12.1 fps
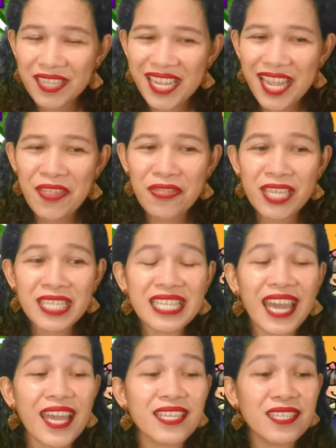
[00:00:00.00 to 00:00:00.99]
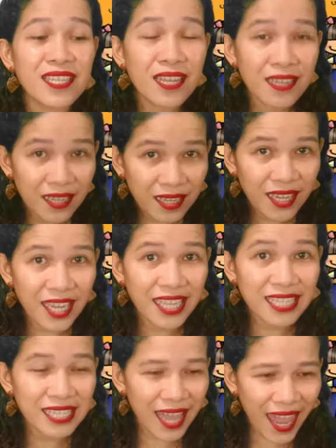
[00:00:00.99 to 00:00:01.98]
In this case,
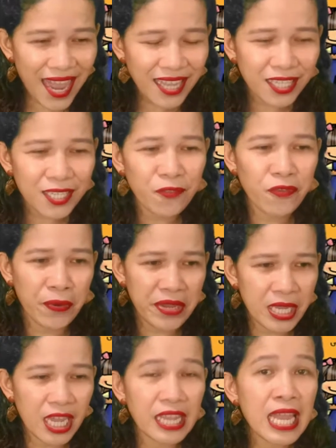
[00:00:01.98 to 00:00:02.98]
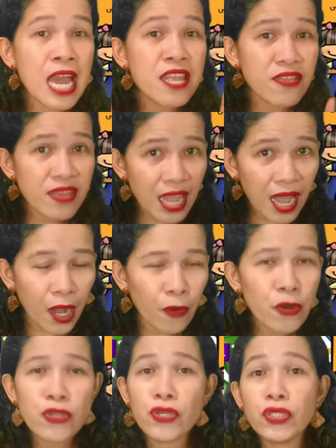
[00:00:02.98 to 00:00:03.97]
it's 8. Very good.
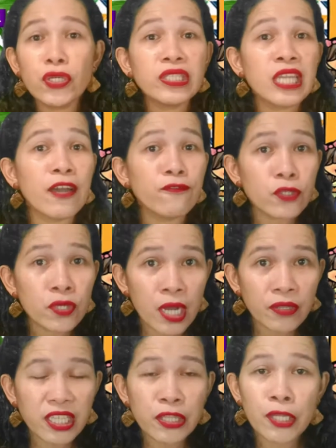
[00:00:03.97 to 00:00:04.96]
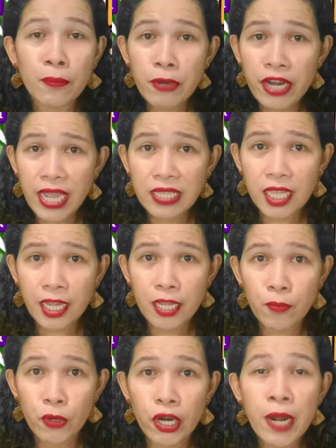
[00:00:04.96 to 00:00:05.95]
Now, you don't have to count the number 8
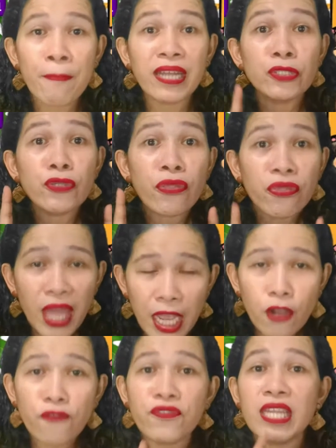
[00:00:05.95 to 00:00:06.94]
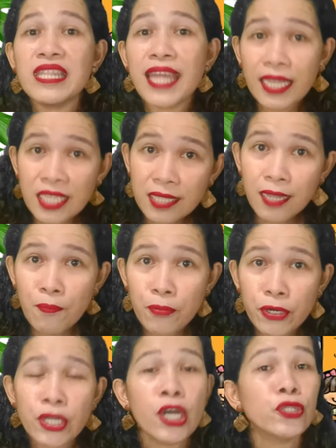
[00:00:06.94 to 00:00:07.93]
anymore, but you think of the next
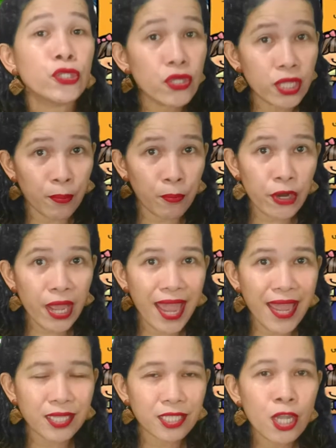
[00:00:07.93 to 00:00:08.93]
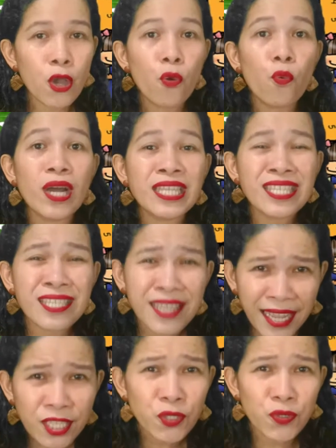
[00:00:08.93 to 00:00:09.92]
number to number 8. What's
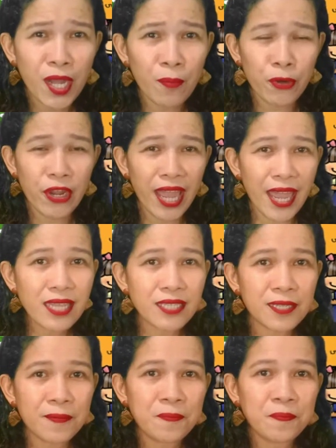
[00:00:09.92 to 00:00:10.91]
next to number 8?